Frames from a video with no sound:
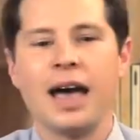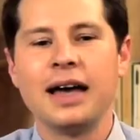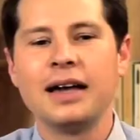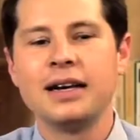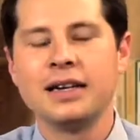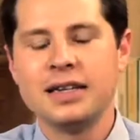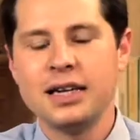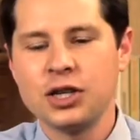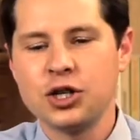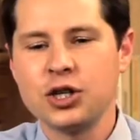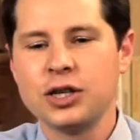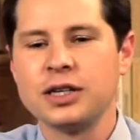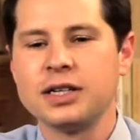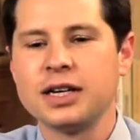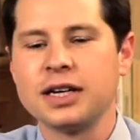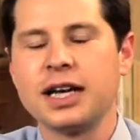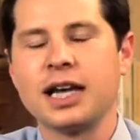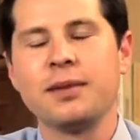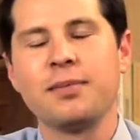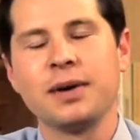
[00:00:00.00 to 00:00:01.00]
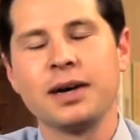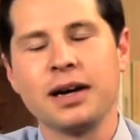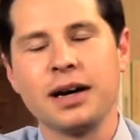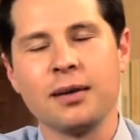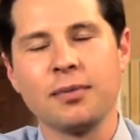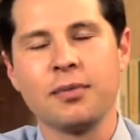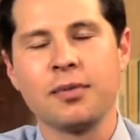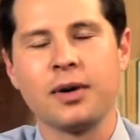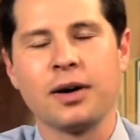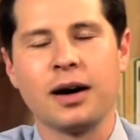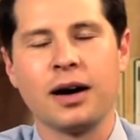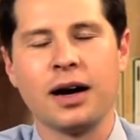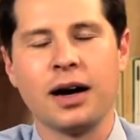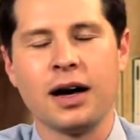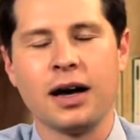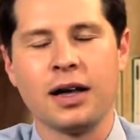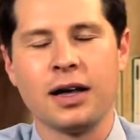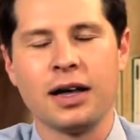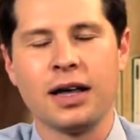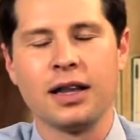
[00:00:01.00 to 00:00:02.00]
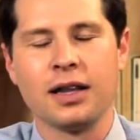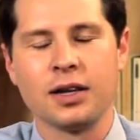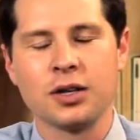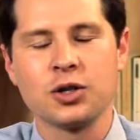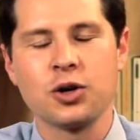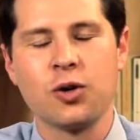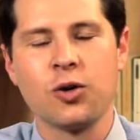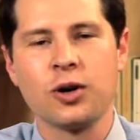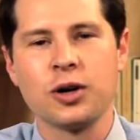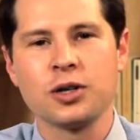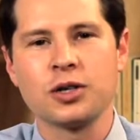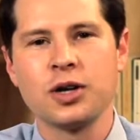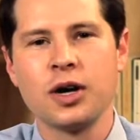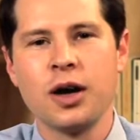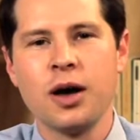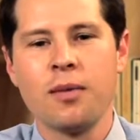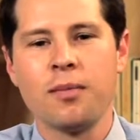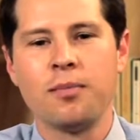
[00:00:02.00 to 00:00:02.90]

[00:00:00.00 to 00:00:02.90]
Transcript: In addition to keeping up in this course